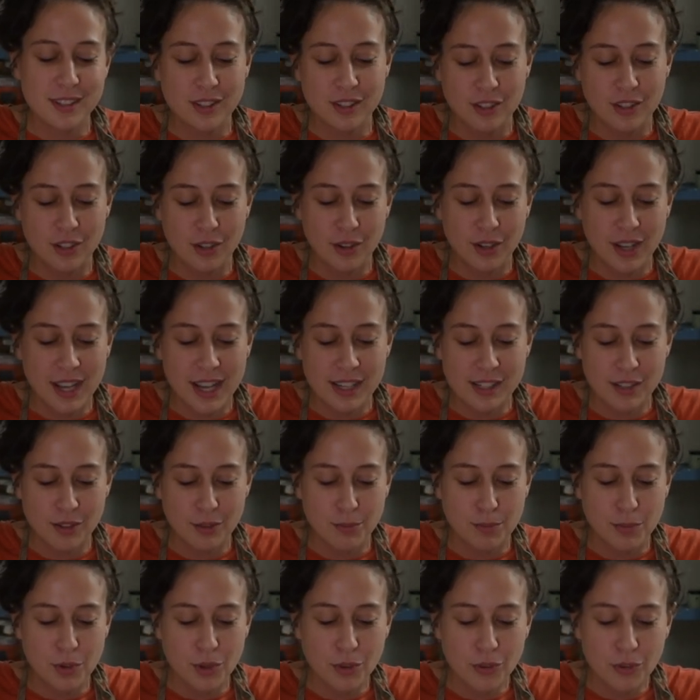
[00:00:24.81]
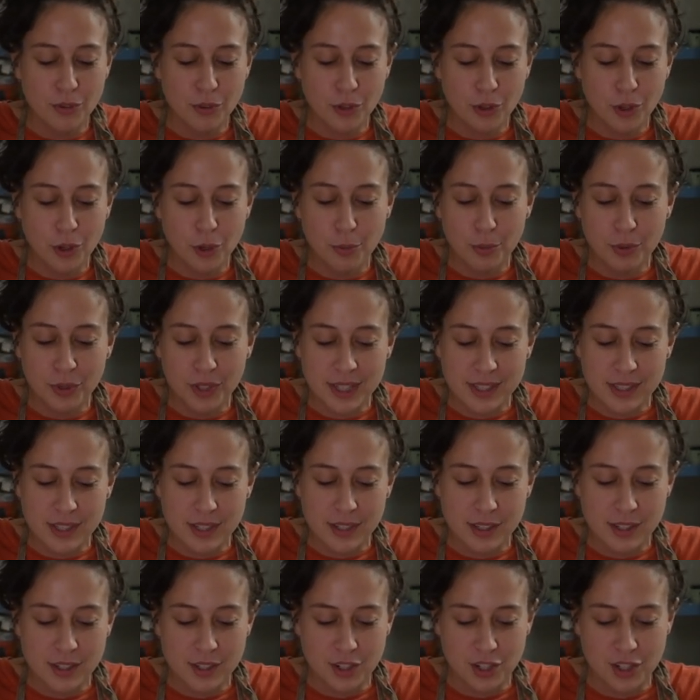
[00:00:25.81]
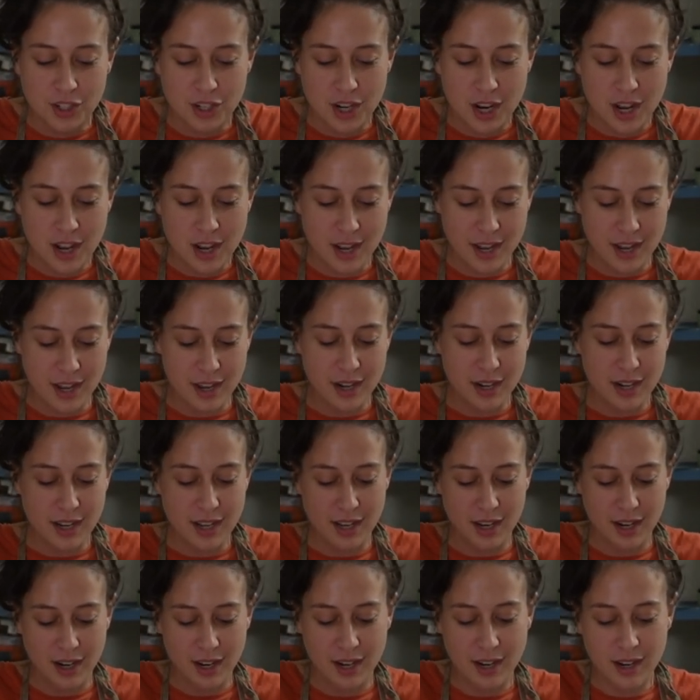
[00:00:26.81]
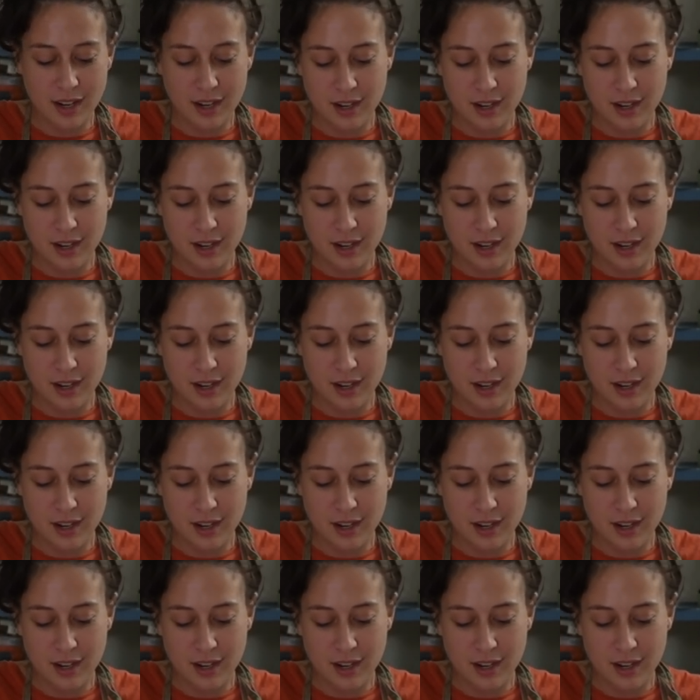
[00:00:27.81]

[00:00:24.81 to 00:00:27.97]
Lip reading: So it has a beautiful opalescence shine here.